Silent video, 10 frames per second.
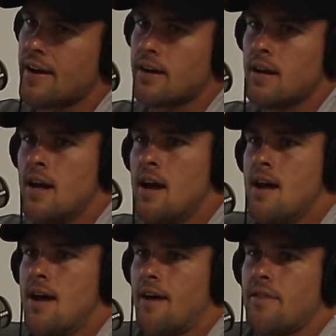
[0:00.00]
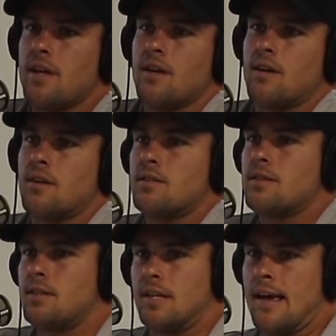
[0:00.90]
And I think
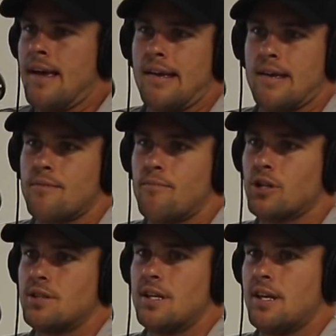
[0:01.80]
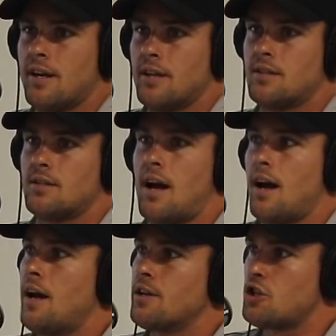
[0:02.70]
because most of the year it's
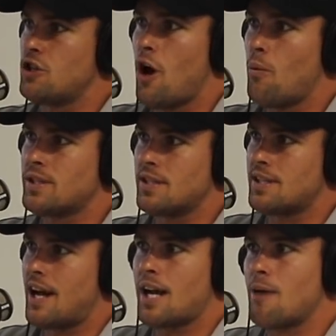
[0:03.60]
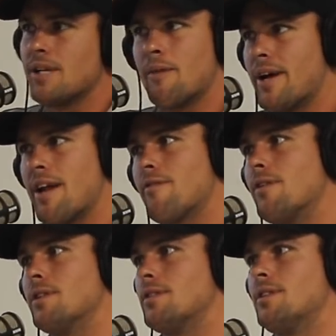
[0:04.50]
under snow, once the sun comes out, mate,
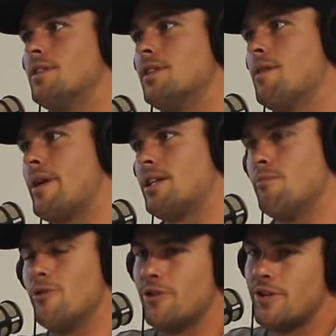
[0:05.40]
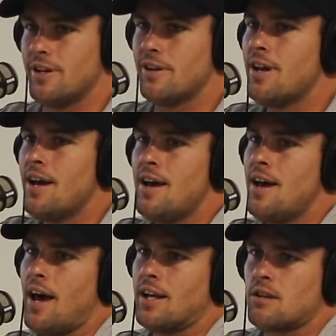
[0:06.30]
everyone's just in the best mood, and
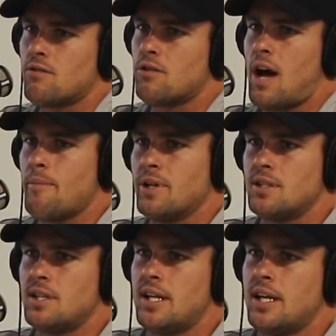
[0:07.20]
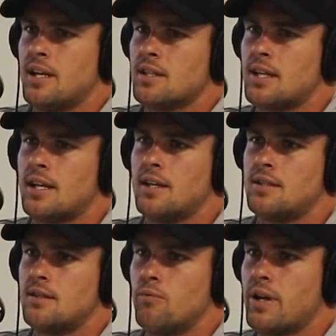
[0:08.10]
it's a real happening city. And
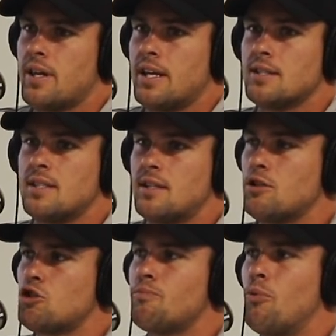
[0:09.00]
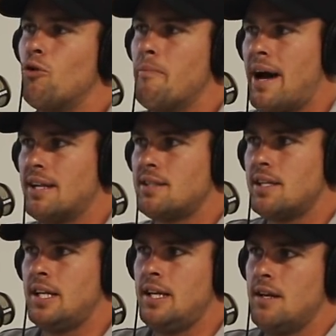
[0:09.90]
it's one thing is the sport mad
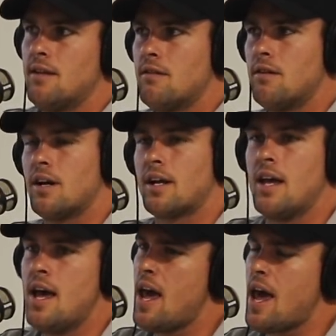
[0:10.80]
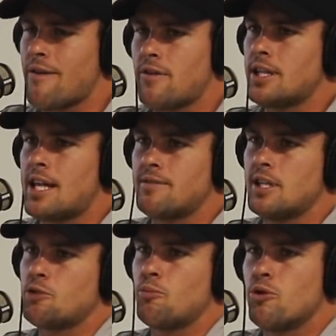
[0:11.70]
city. Yeah. Like, everyone loves their
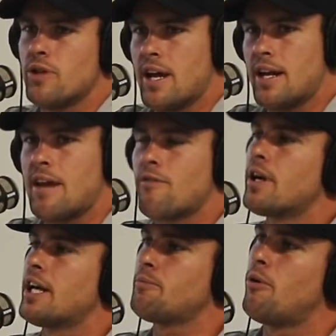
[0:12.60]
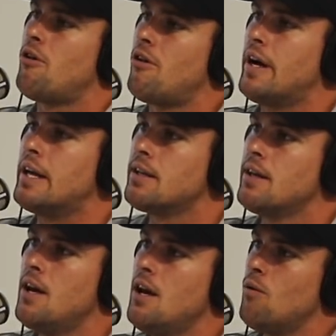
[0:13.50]
sport there, and everyone gets behind
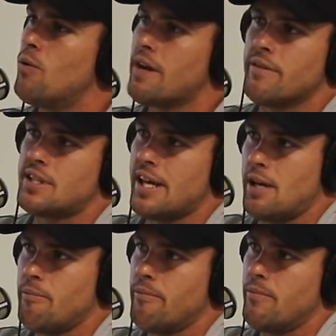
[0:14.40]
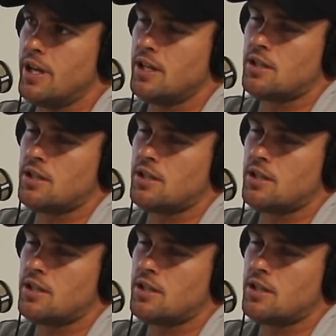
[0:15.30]
whatever team it is.